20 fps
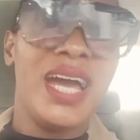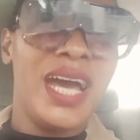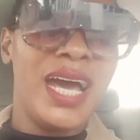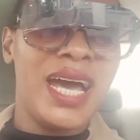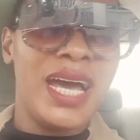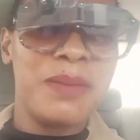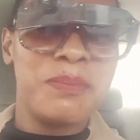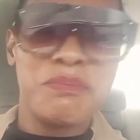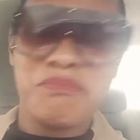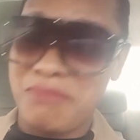
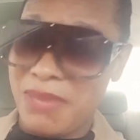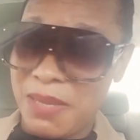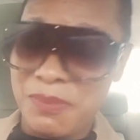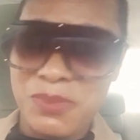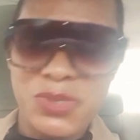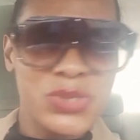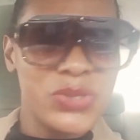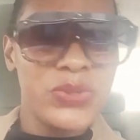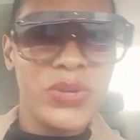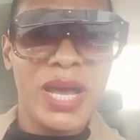I'm
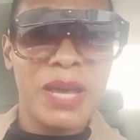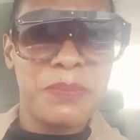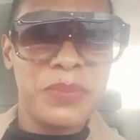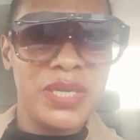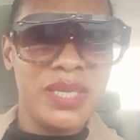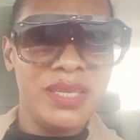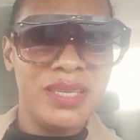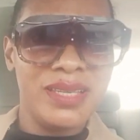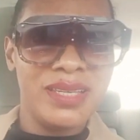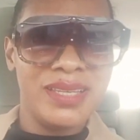so
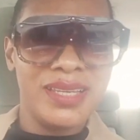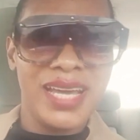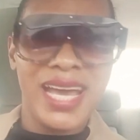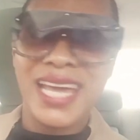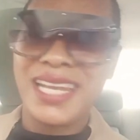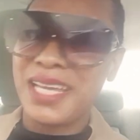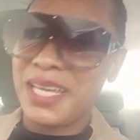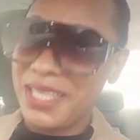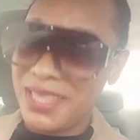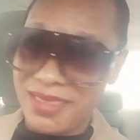happy
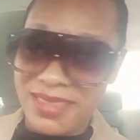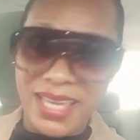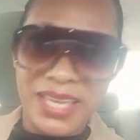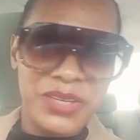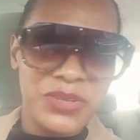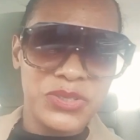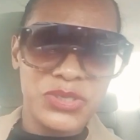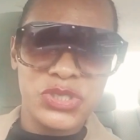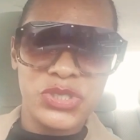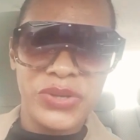and I
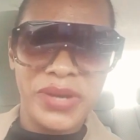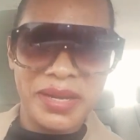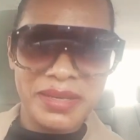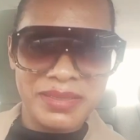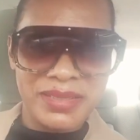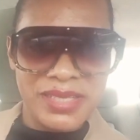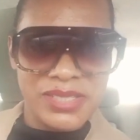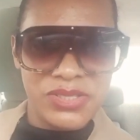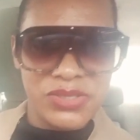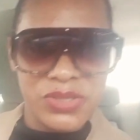thank God you
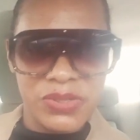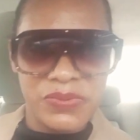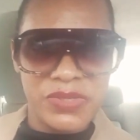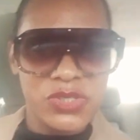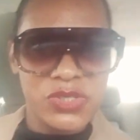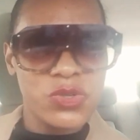heard this story.